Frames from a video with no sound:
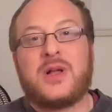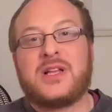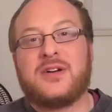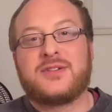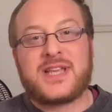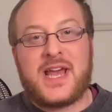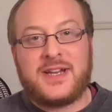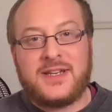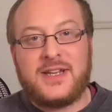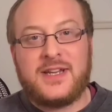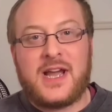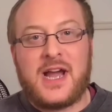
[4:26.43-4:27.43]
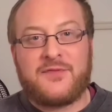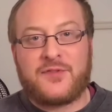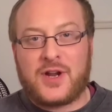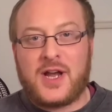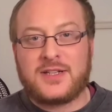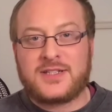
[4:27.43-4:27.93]
I was editing, I
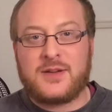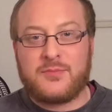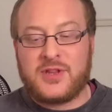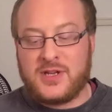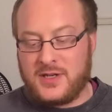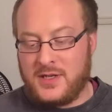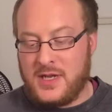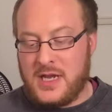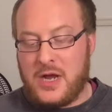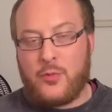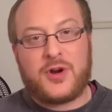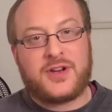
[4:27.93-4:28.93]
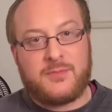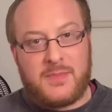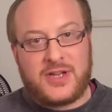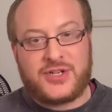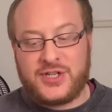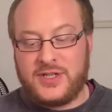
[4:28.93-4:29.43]
forgot something. I wanted to
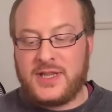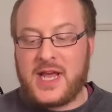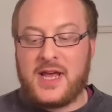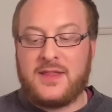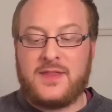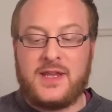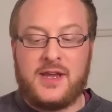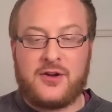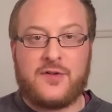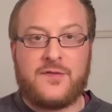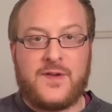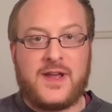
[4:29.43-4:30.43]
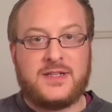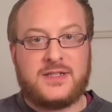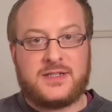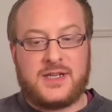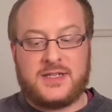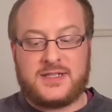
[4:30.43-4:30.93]
mention that the
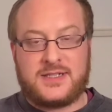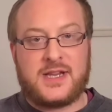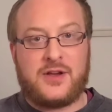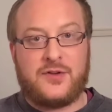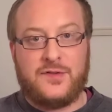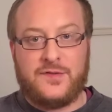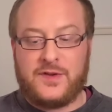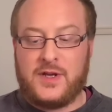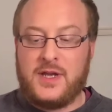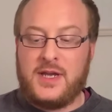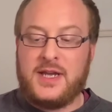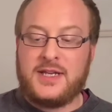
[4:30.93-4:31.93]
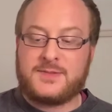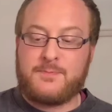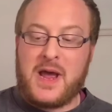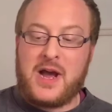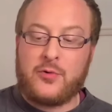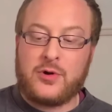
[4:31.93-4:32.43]
interface itself is
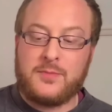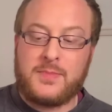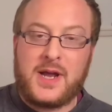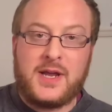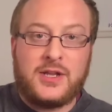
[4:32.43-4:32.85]
powered by a